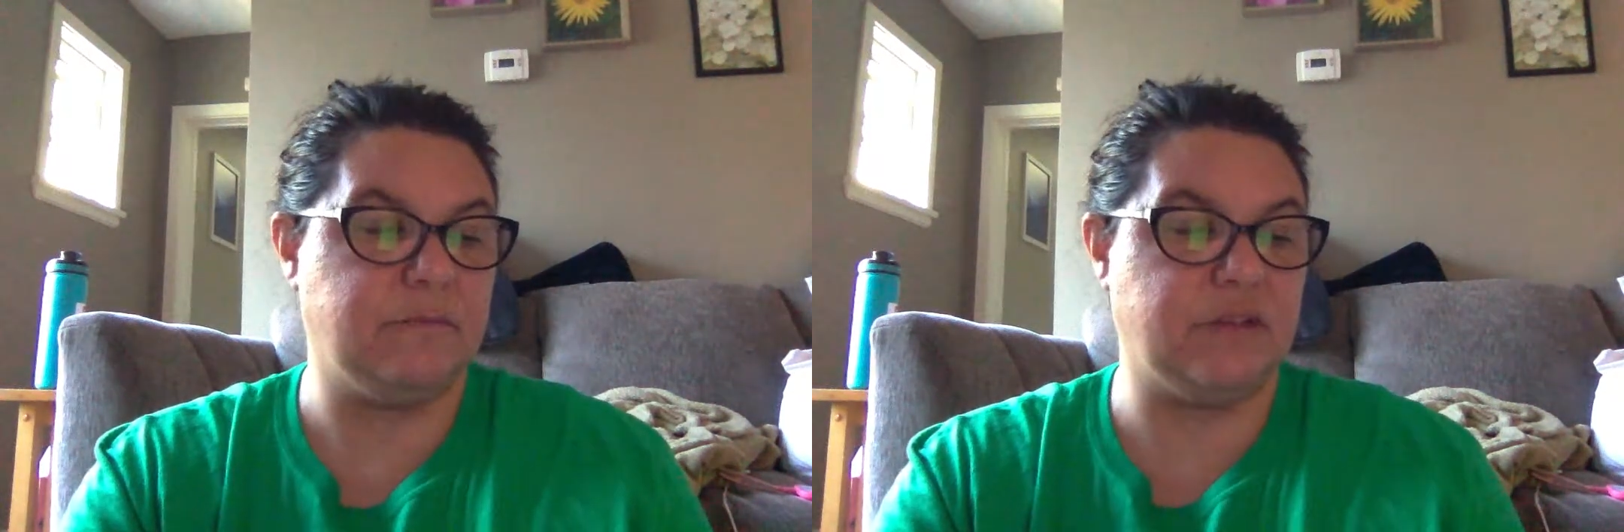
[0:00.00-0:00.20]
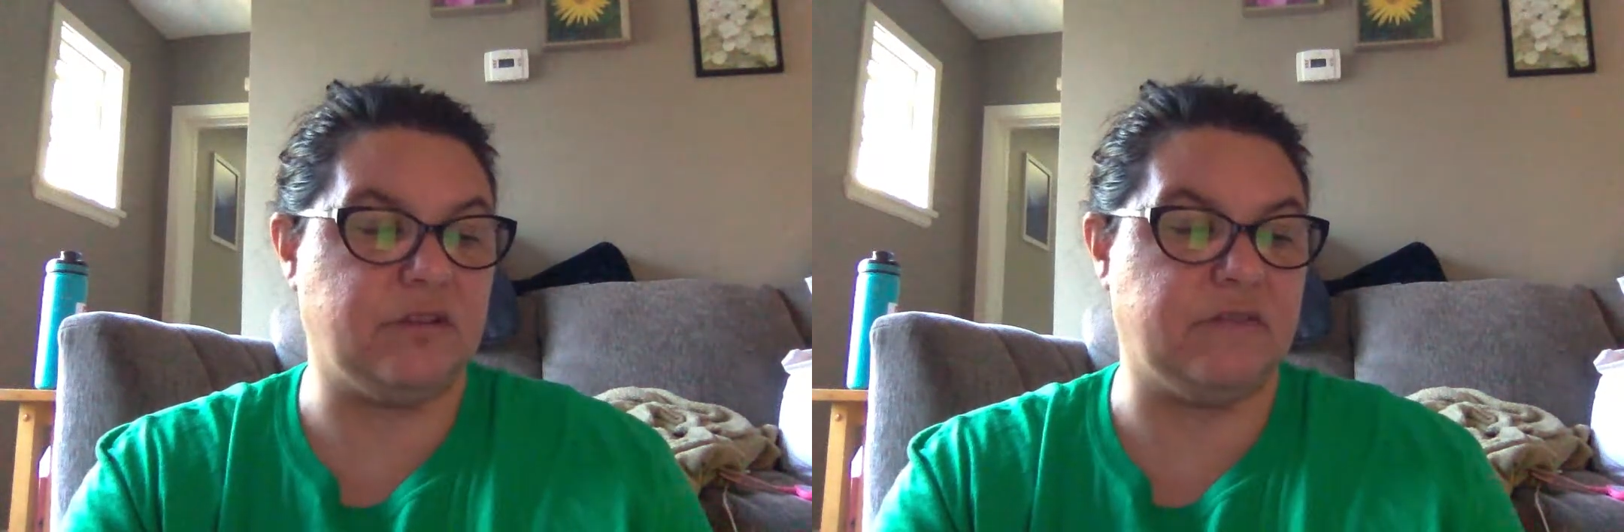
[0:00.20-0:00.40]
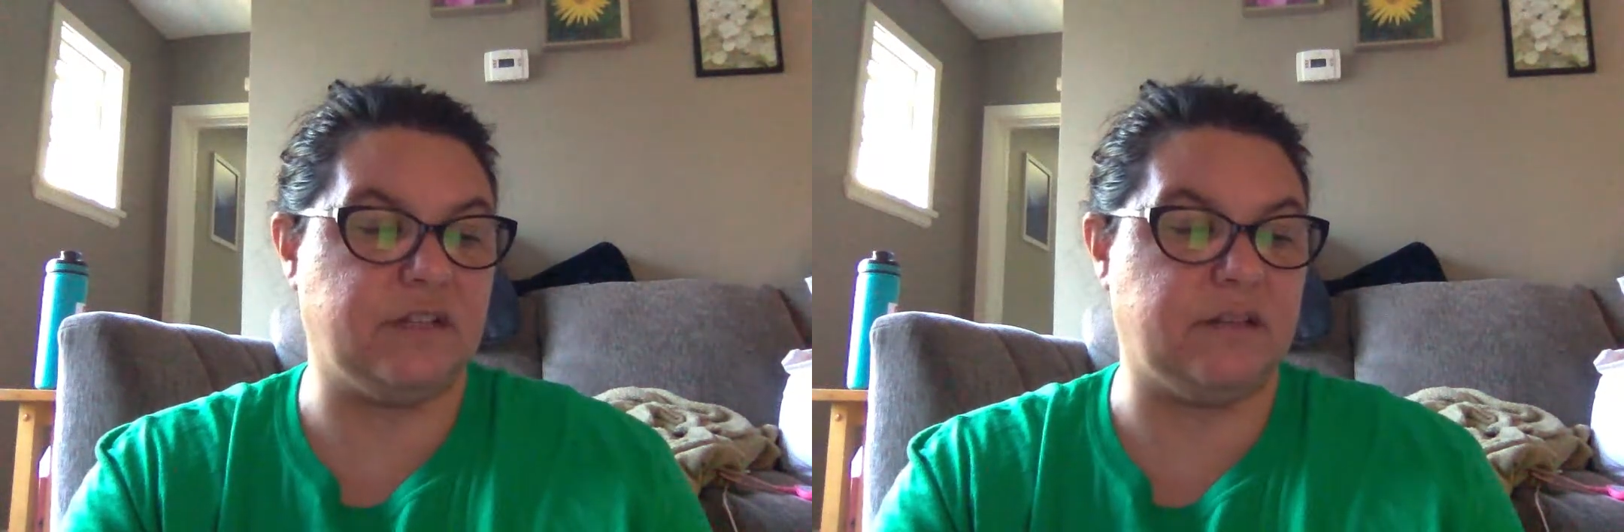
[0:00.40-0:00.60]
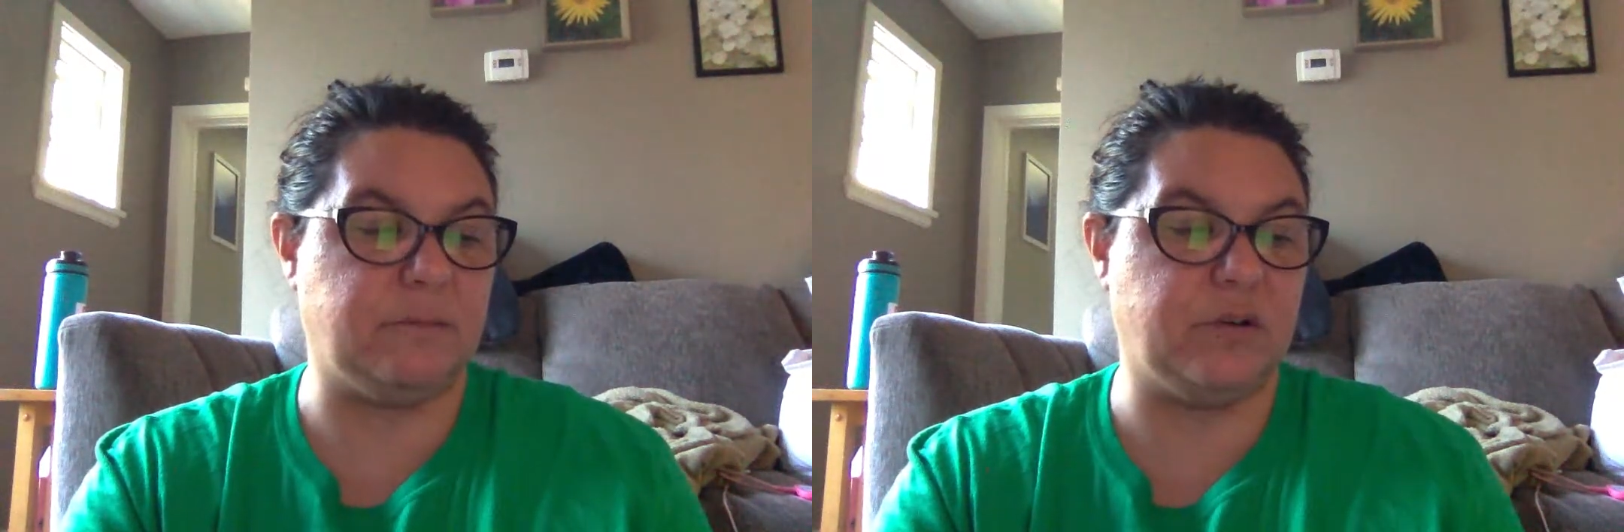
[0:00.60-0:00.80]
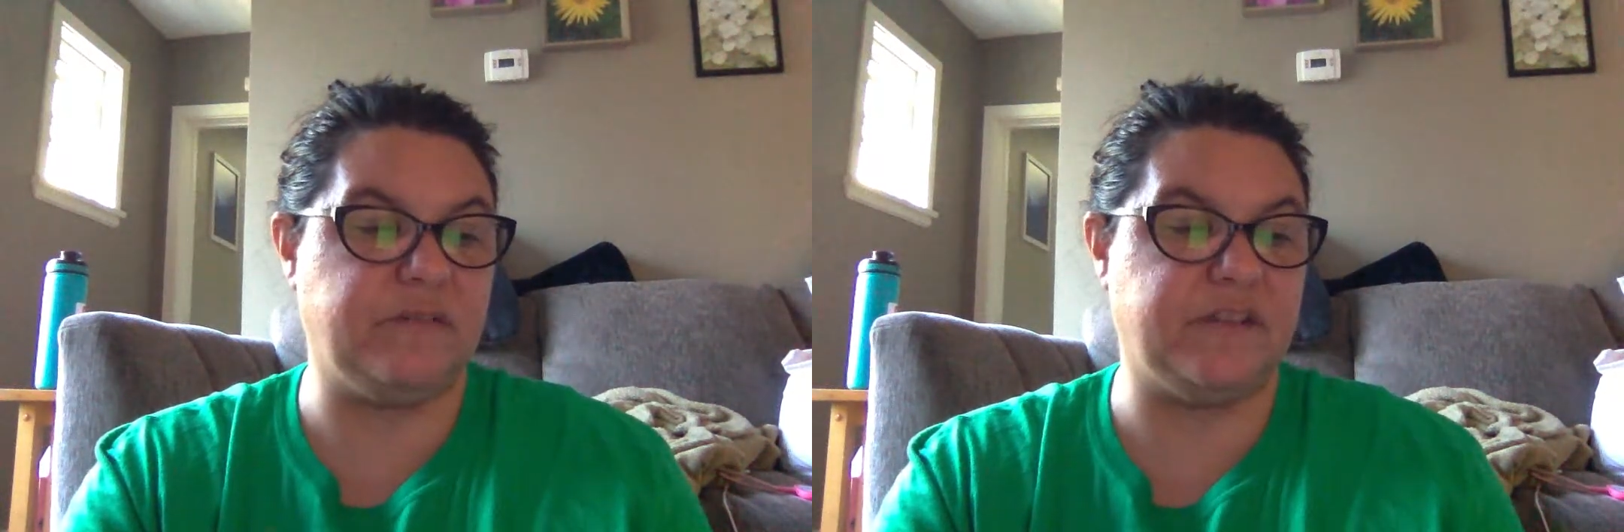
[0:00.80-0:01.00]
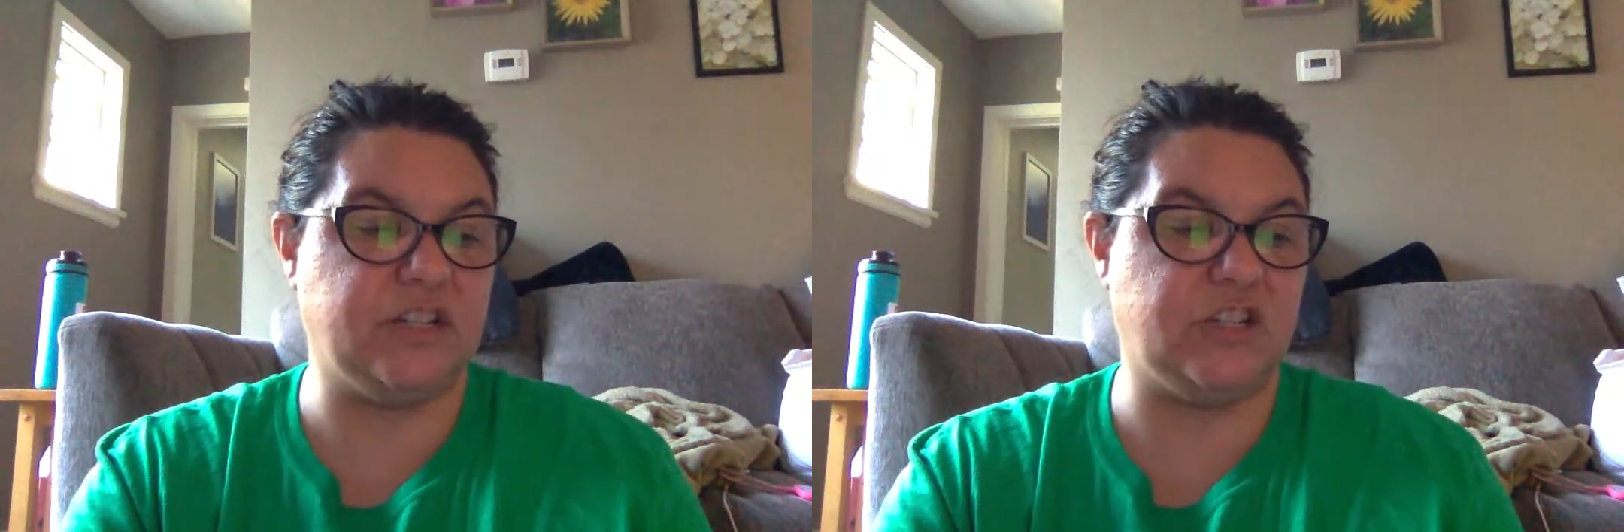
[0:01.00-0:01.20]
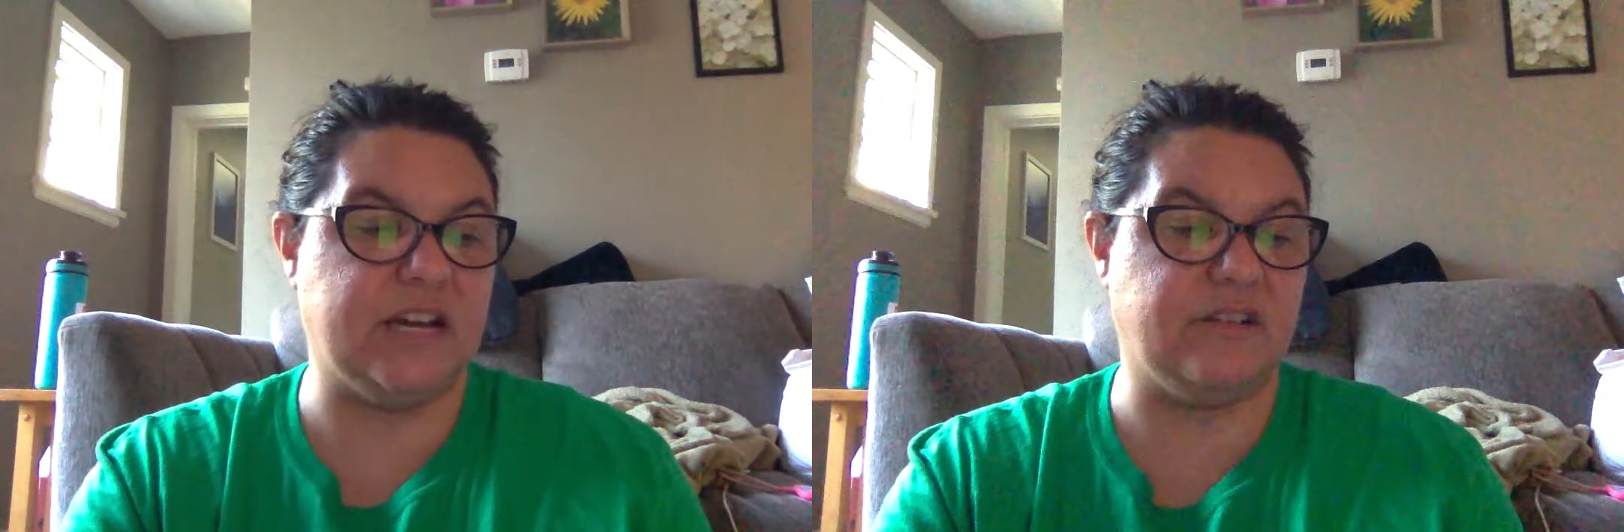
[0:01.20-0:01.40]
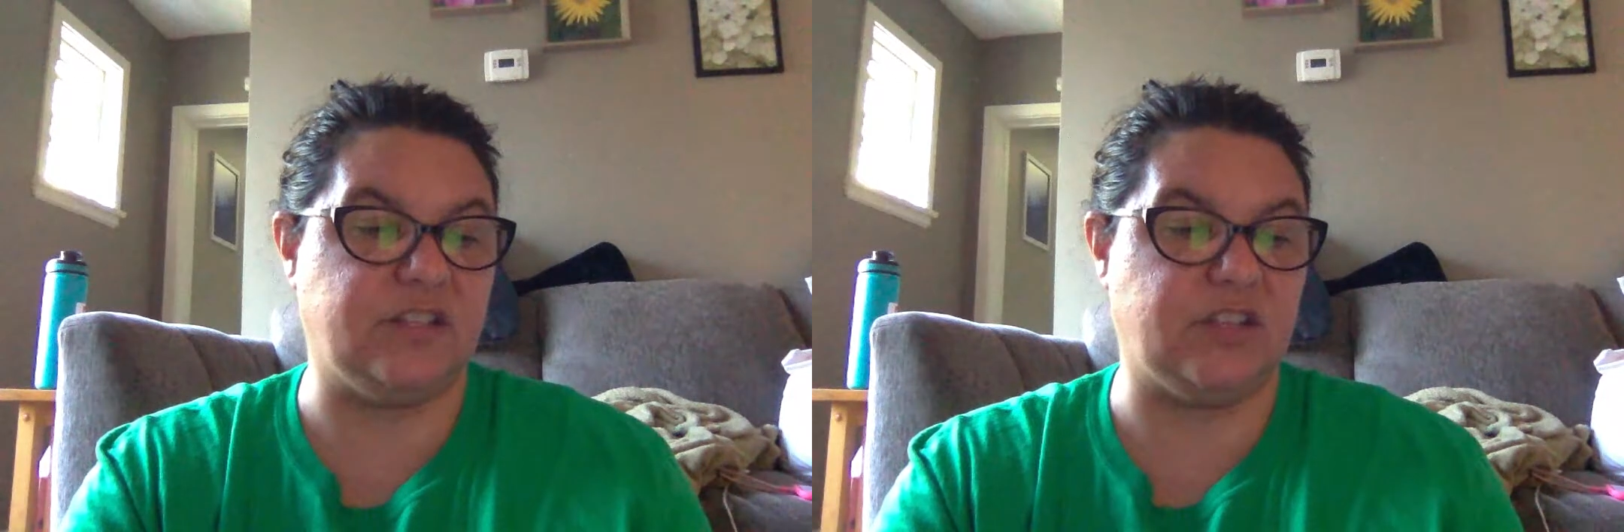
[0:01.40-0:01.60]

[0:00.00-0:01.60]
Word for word: Mr. Vincent put Fudge down and